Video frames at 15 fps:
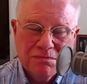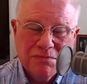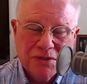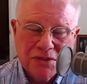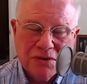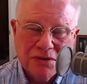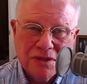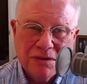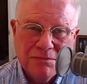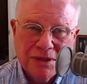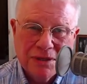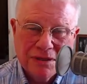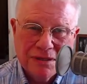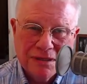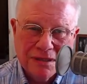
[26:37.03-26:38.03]
certain
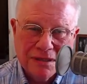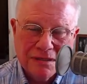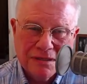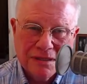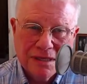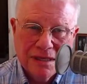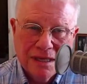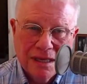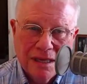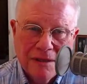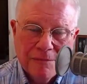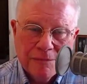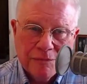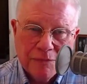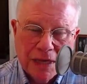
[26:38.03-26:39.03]
abilities.
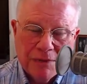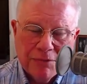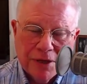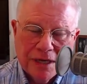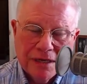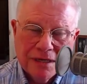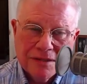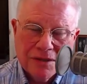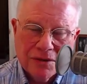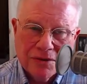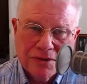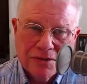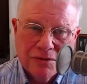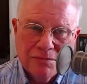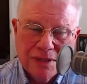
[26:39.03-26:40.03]
My brain has
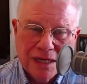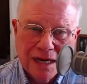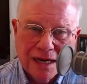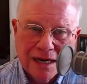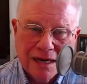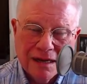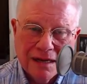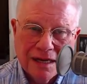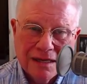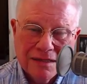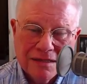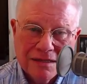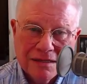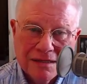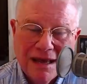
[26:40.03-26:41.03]
also been
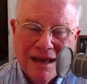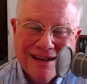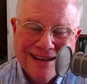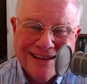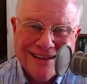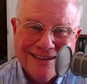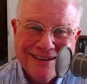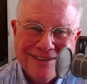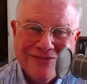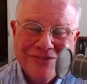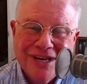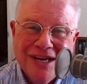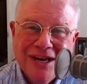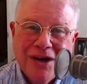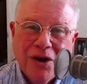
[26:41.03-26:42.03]
analyzed, and oddly enough,
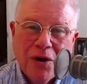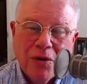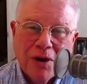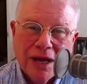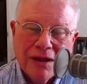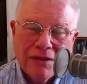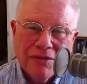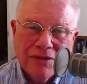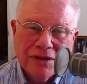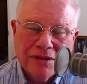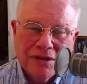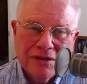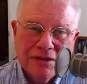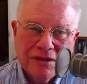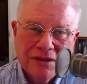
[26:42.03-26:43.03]
while
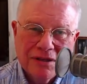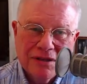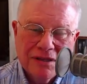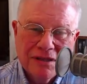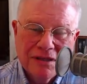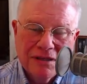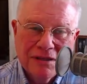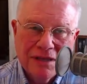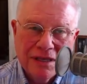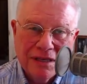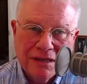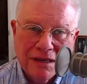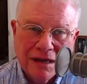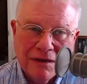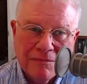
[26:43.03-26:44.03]
the,
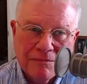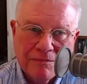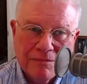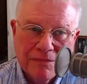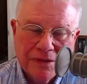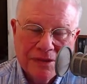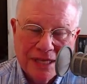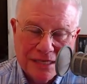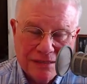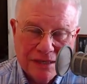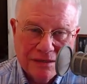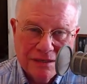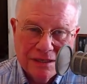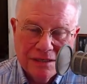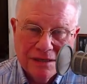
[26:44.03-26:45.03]
the um,
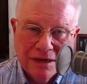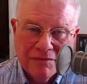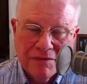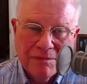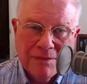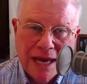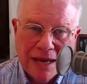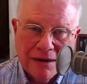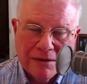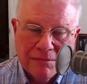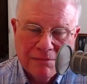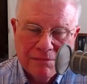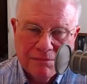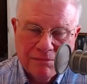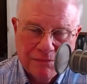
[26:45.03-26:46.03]
density of the
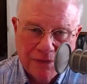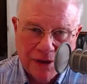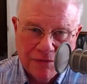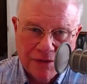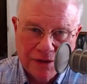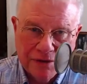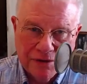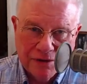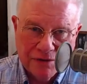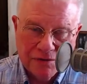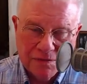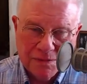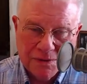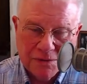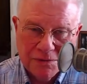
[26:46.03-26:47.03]
matter of the
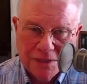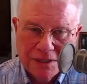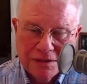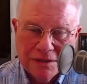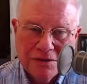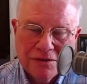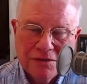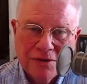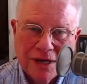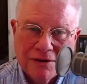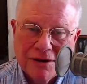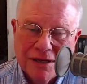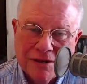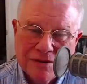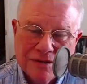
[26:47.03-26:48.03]
nerves between the two
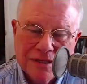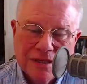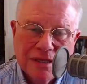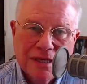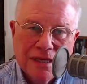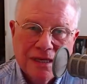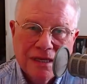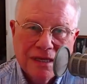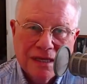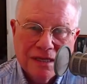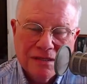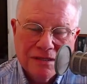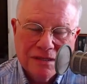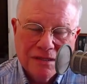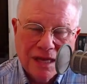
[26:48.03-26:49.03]
areas
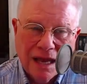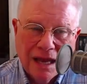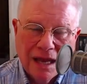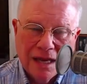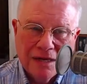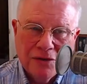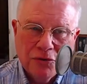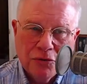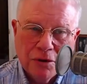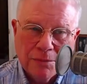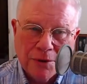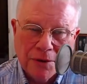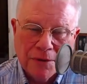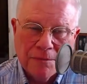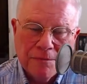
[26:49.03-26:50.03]
is high
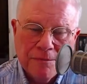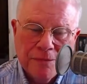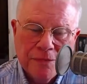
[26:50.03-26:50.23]
normal,